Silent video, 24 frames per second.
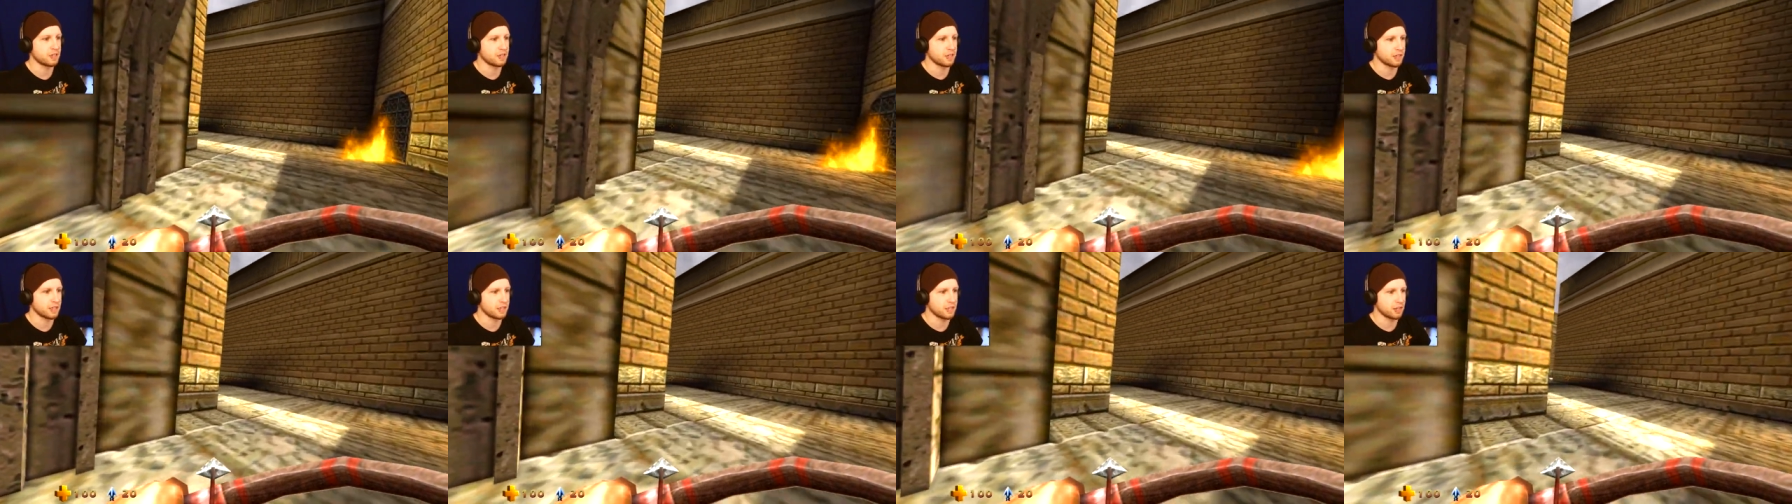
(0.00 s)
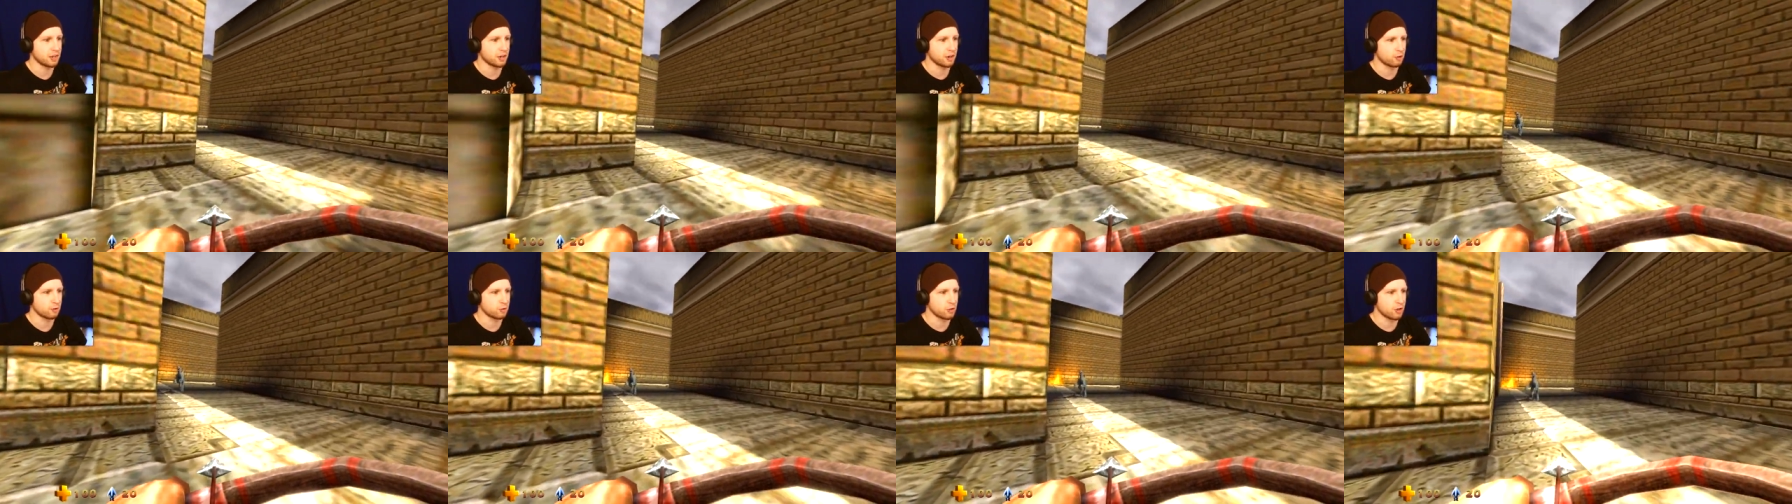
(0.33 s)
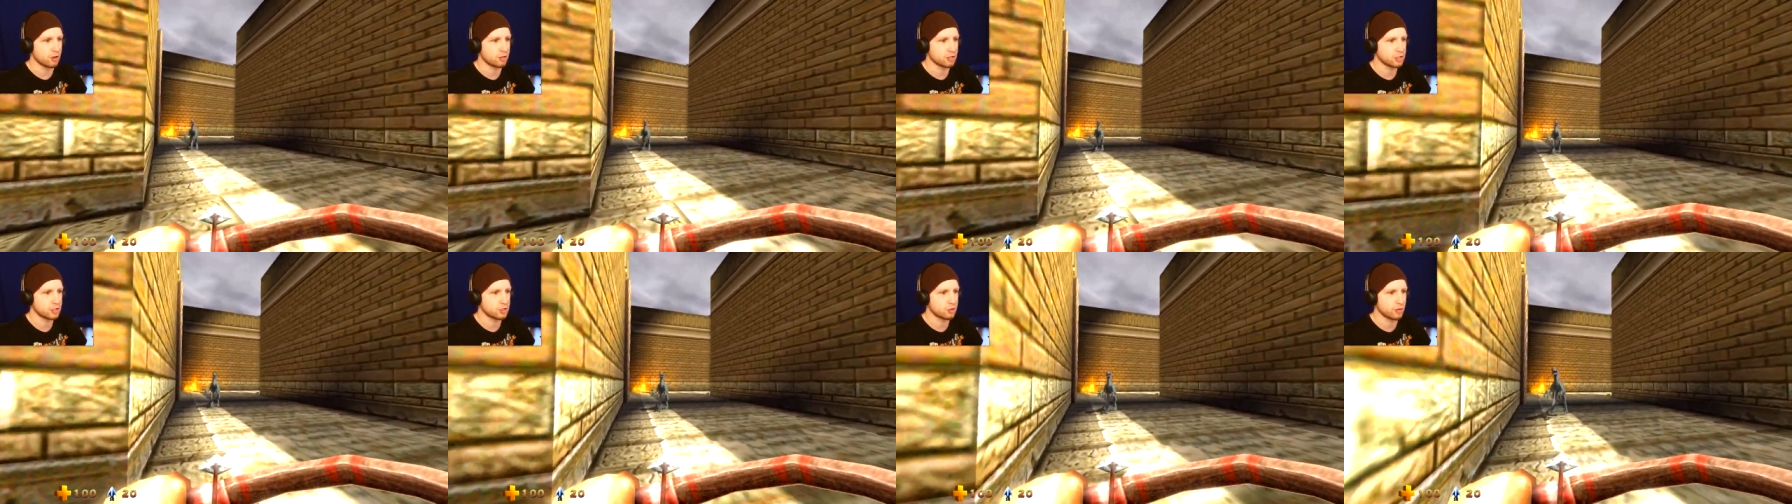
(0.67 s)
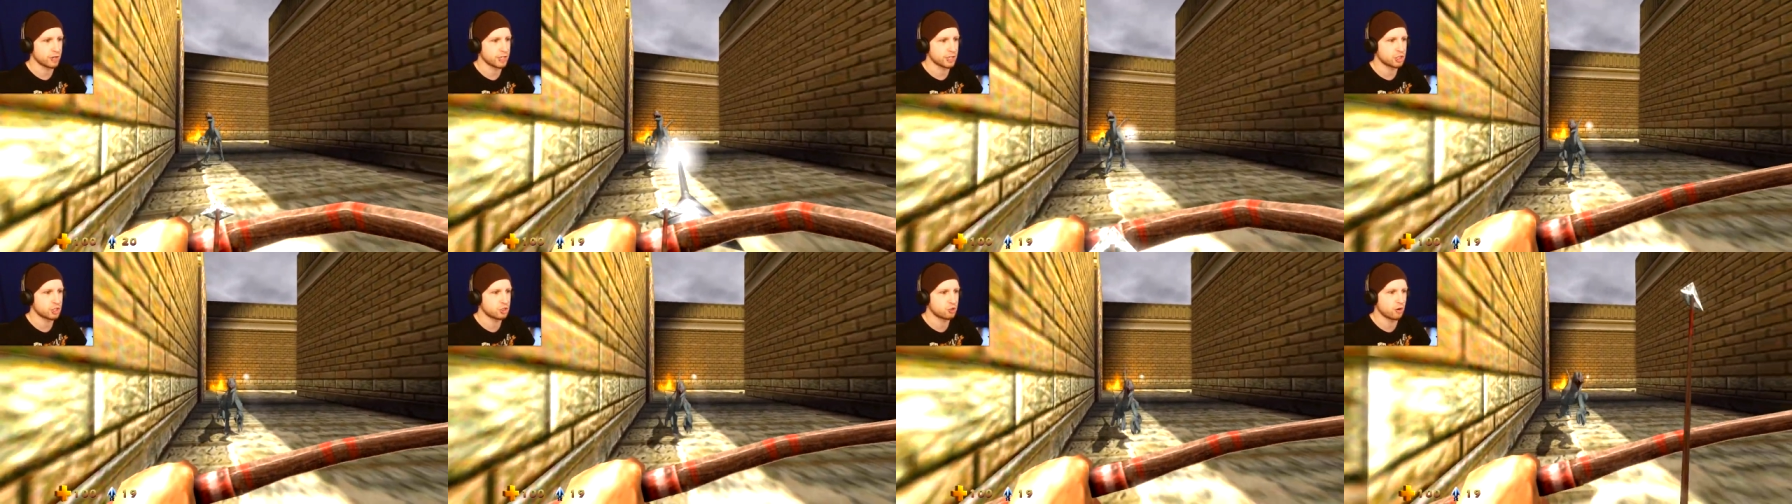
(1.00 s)
uh, you know, long
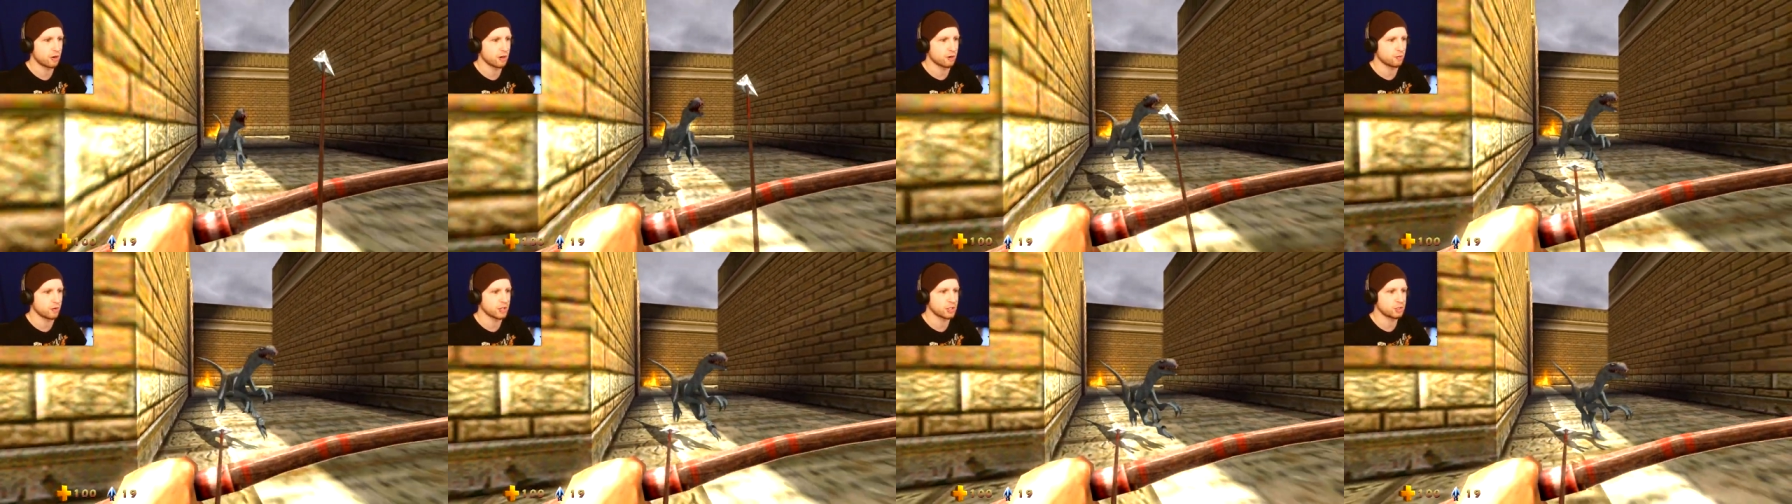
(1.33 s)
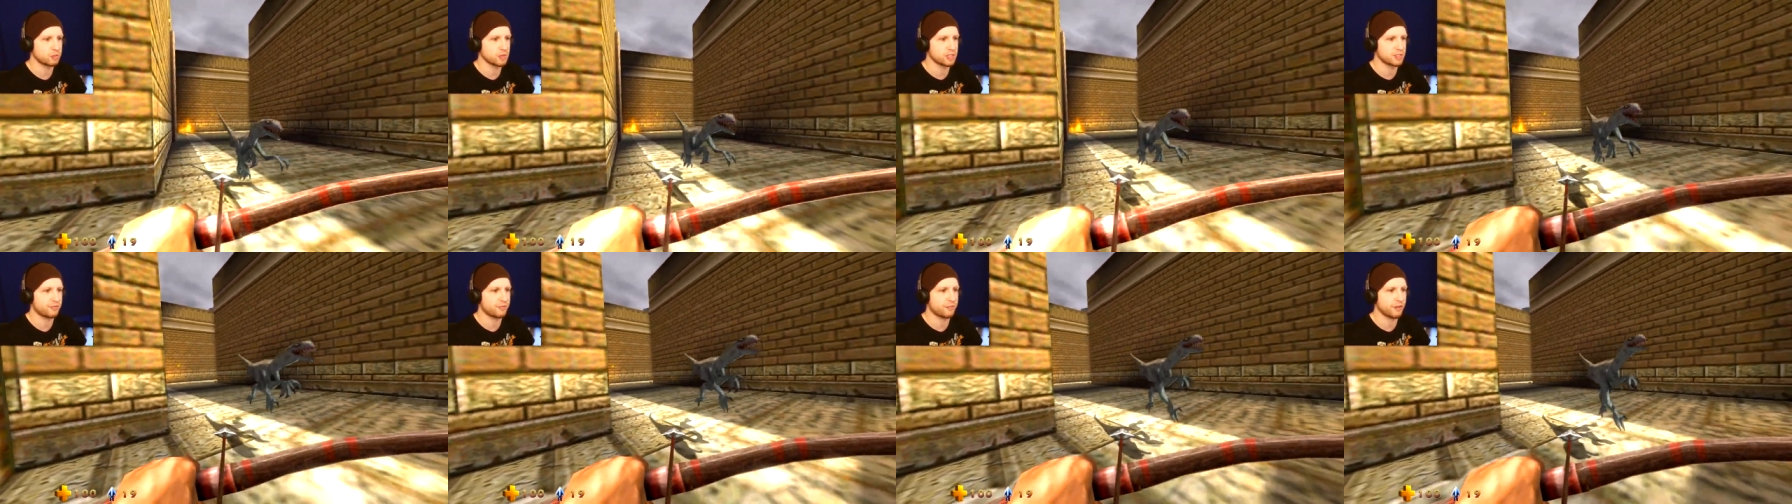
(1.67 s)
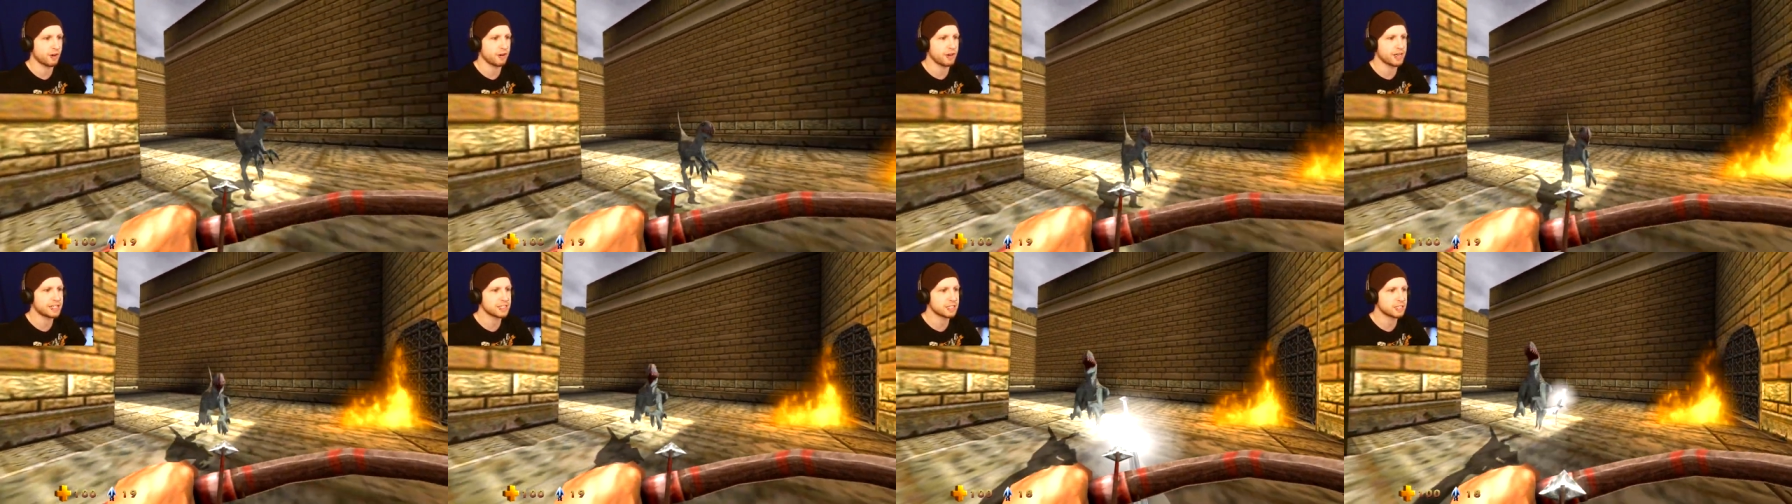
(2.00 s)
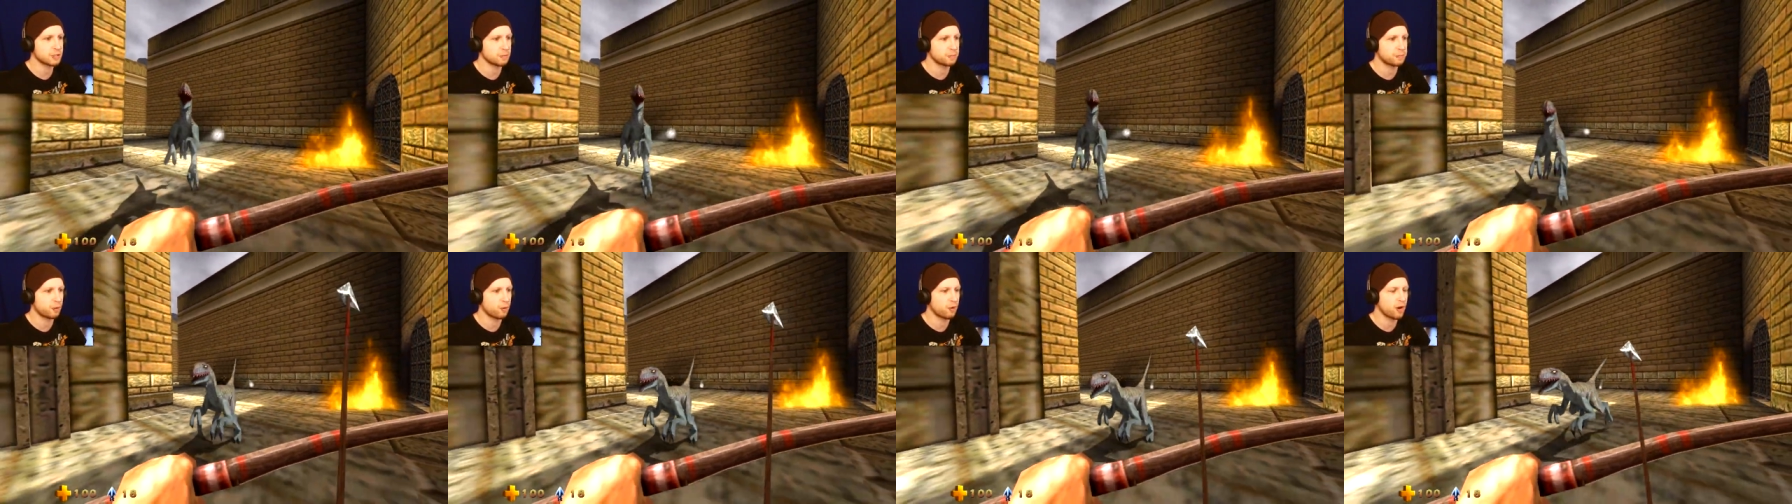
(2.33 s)
story short, which was very
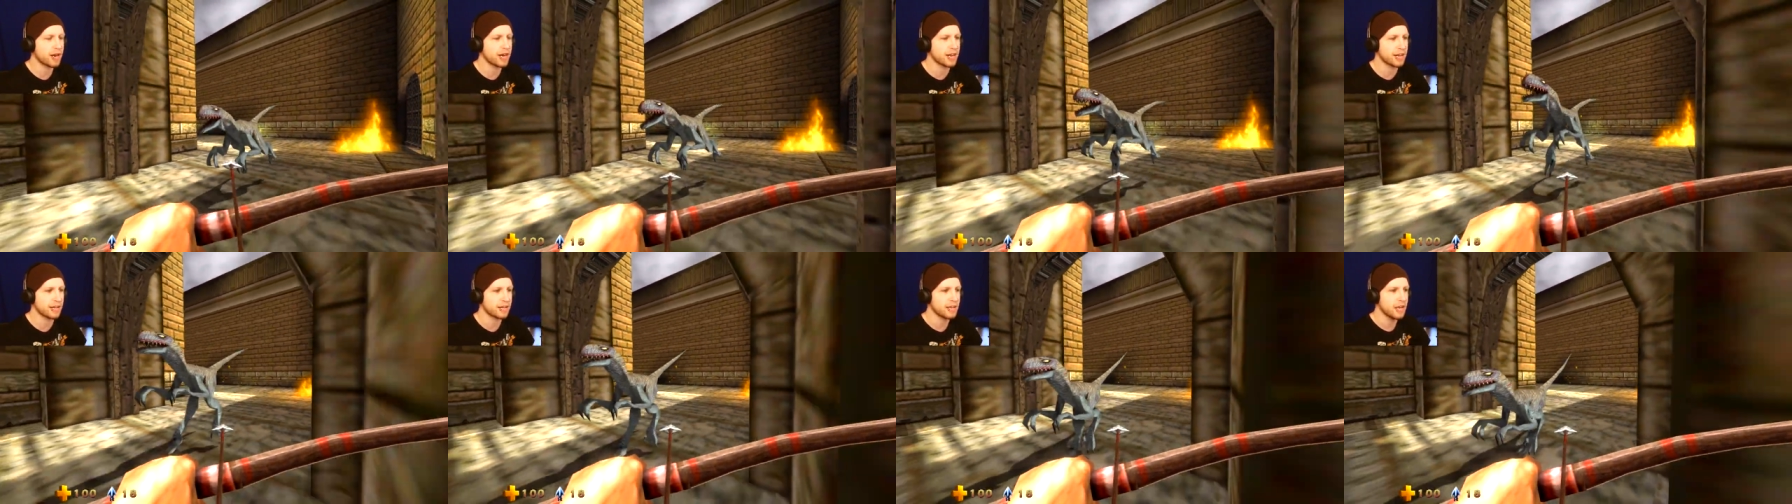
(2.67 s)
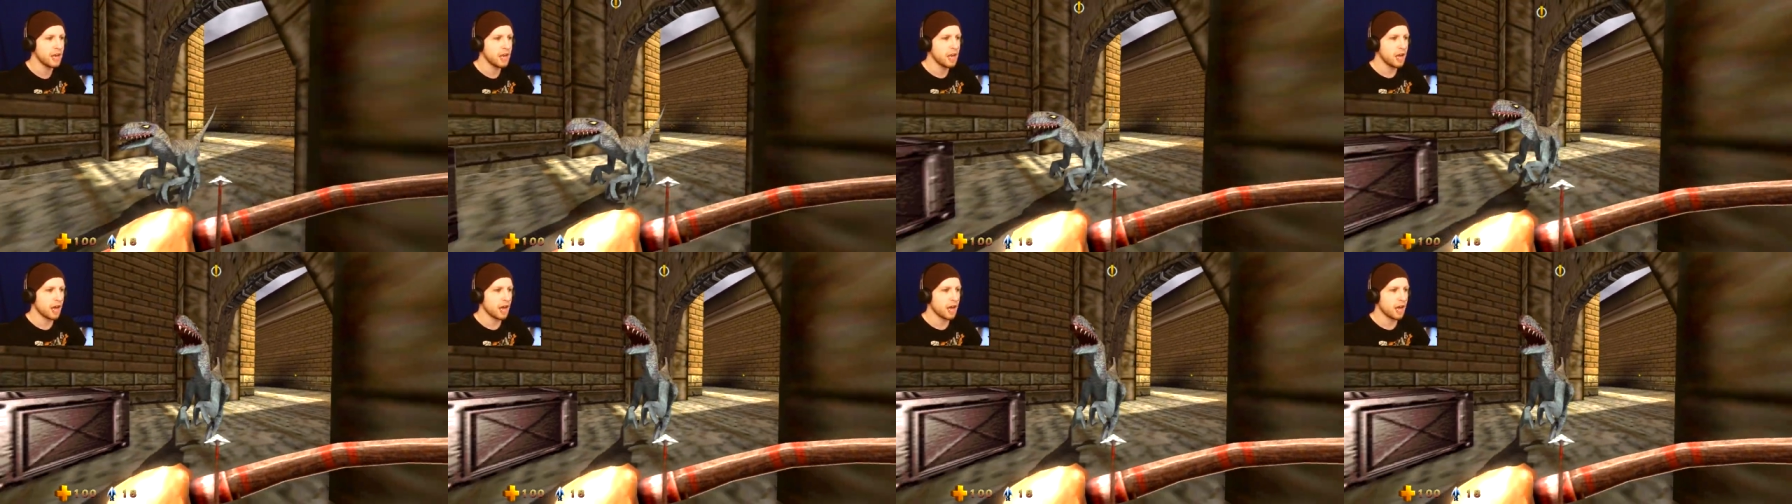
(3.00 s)
disappointing.